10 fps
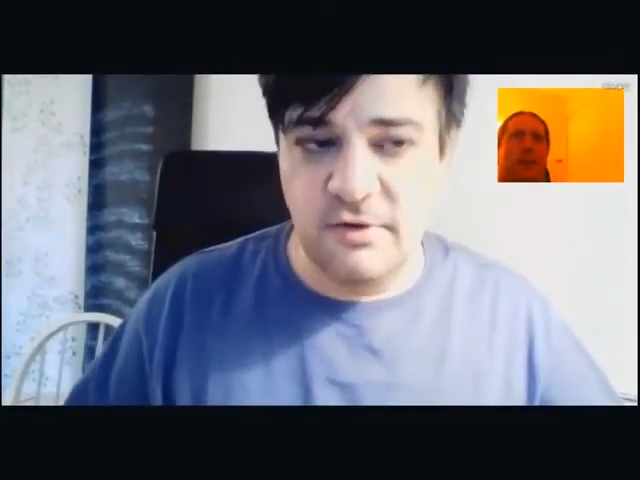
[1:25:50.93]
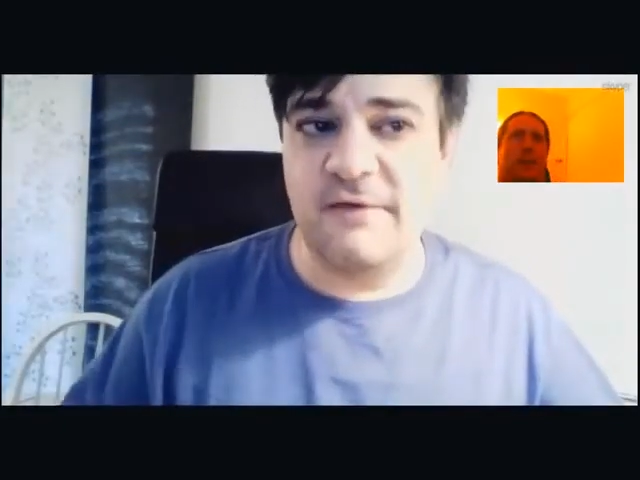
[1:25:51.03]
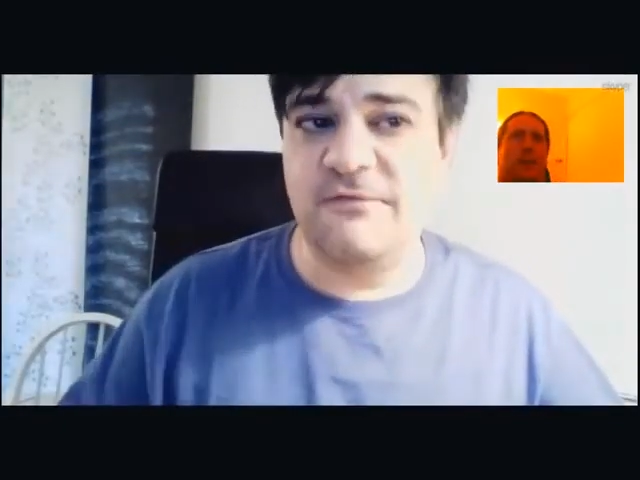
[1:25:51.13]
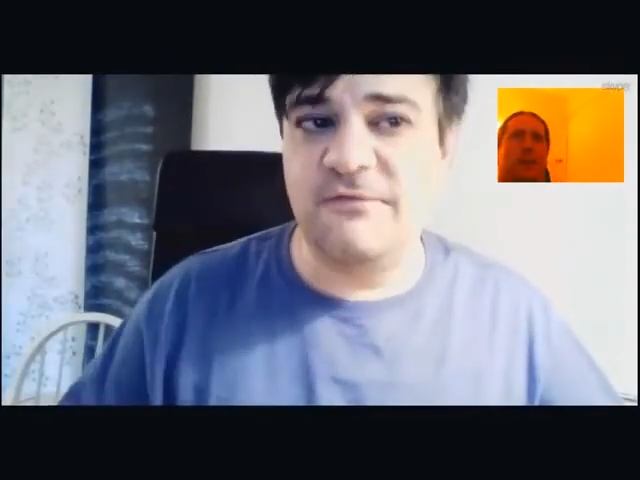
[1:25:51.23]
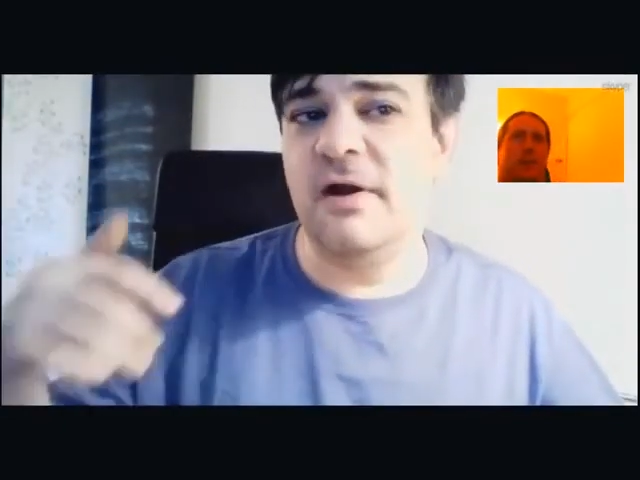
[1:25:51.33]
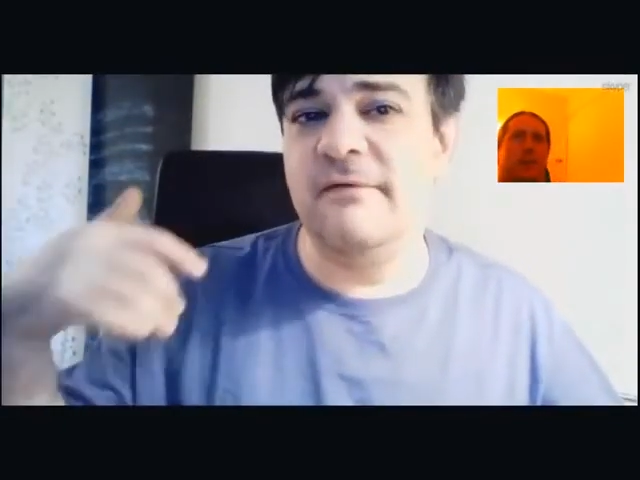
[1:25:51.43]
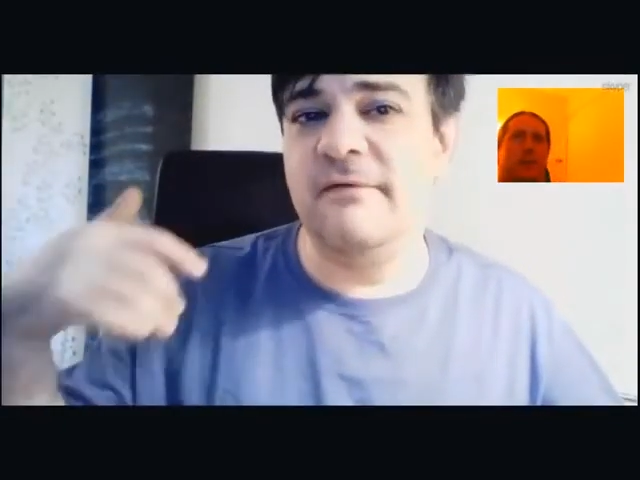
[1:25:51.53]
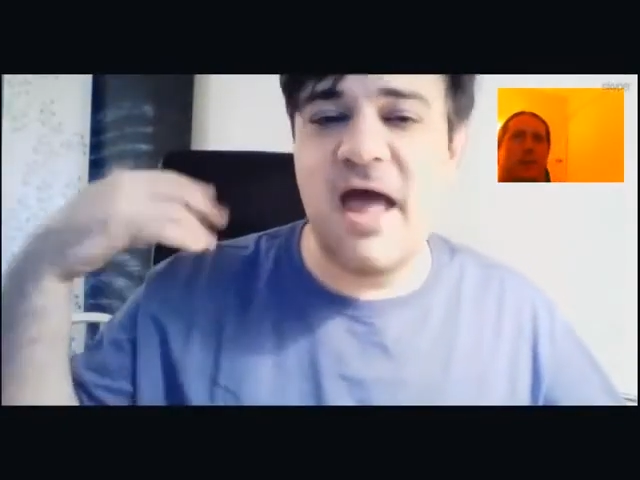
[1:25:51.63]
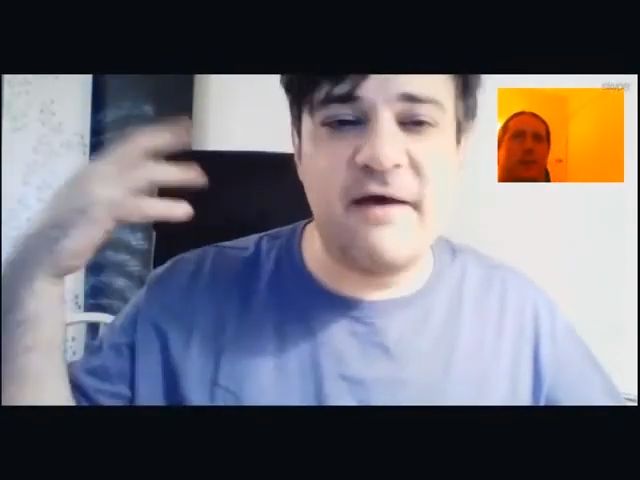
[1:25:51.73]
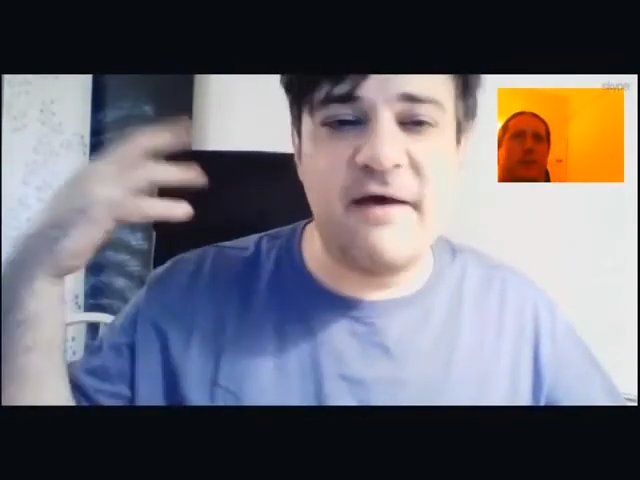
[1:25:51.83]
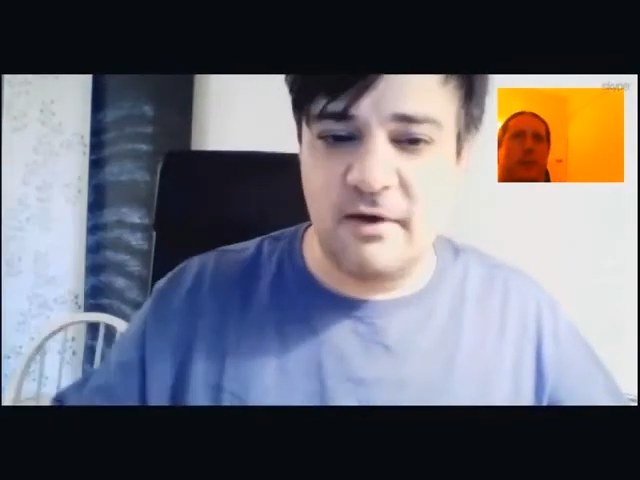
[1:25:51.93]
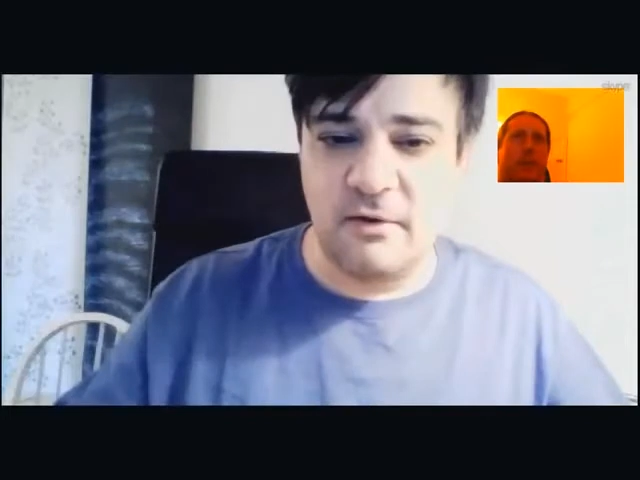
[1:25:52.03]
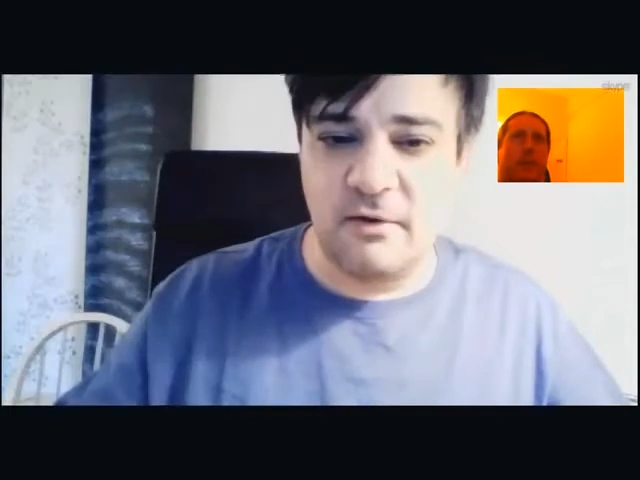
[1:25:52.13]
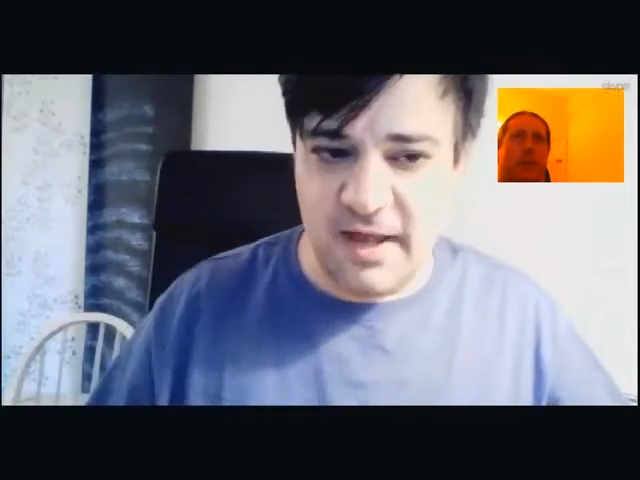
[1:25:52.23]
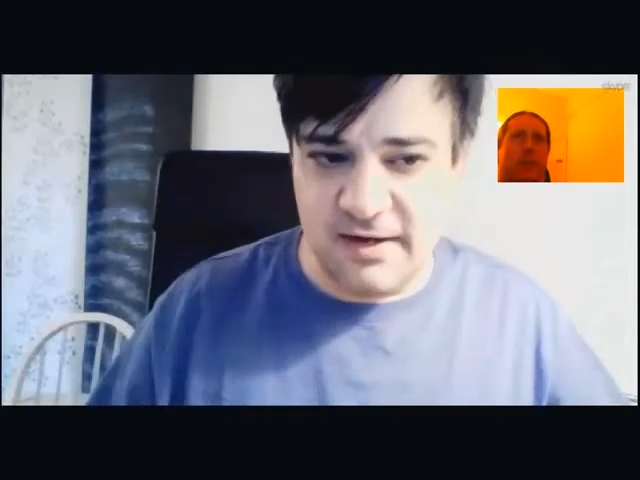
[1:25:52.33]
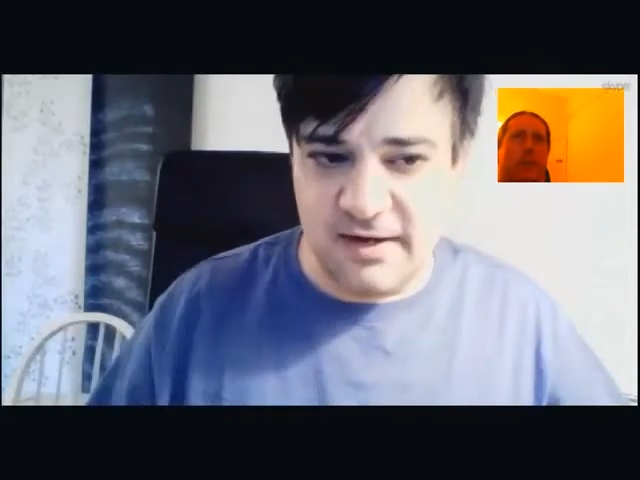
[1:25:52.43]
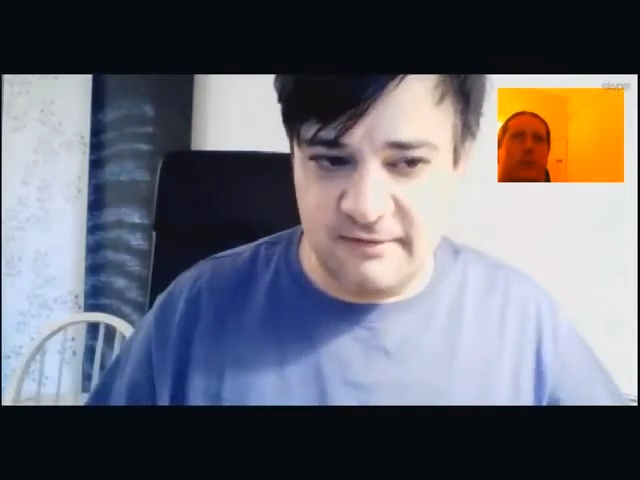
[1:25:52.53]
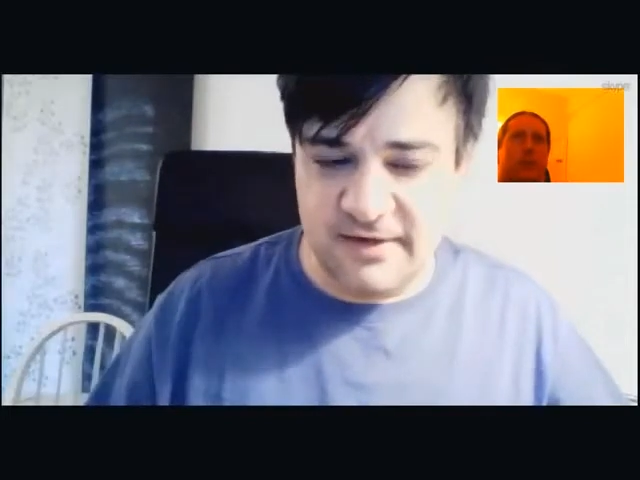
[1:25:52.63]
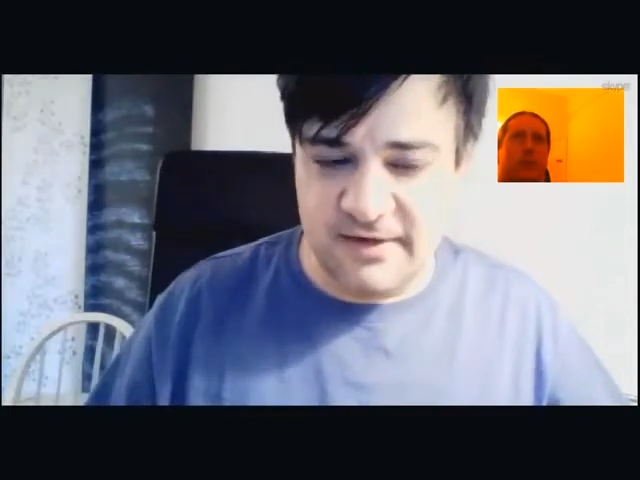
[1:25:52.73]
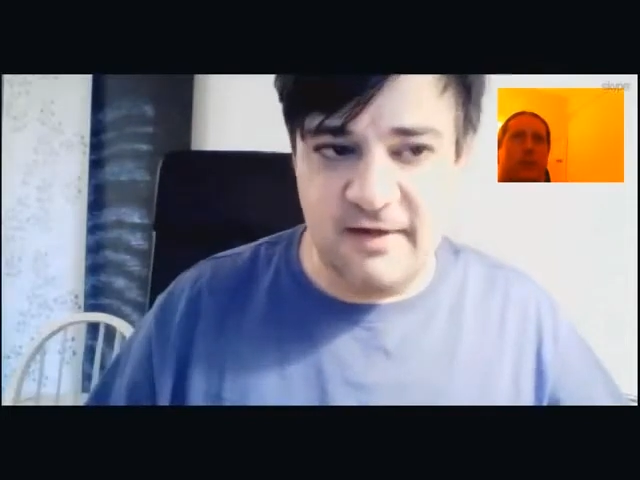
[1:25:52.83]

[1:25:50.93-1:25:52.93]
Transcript: So if you don't even have a rain, if